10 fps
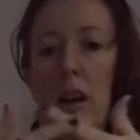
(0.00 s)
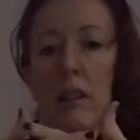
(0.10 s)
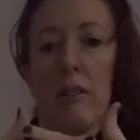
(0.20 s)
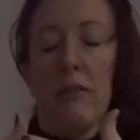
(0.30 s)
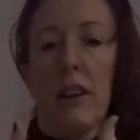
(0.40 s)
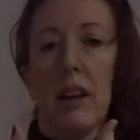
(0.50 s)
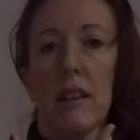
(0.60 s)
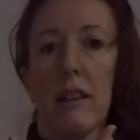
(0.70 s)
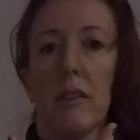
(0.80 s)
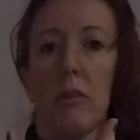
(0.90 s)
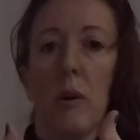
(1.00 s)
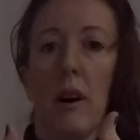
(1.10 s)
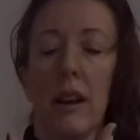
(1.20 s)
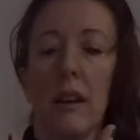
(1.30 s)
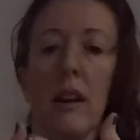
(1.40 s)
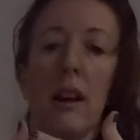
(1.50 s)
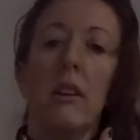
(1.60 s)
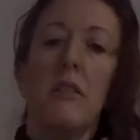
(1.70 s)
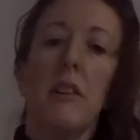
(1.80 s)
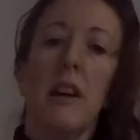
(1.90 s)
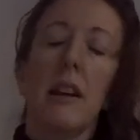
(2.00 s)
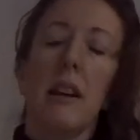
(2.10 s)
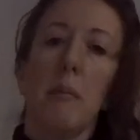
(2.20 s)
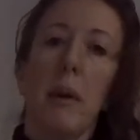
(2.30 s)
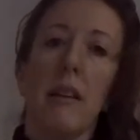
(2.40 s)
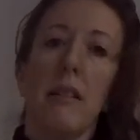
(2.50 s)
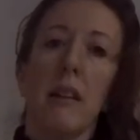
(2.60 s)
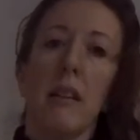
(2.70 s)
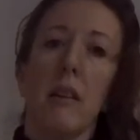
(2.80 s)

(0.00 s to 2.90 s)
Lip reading: So fingers entwined, gently placing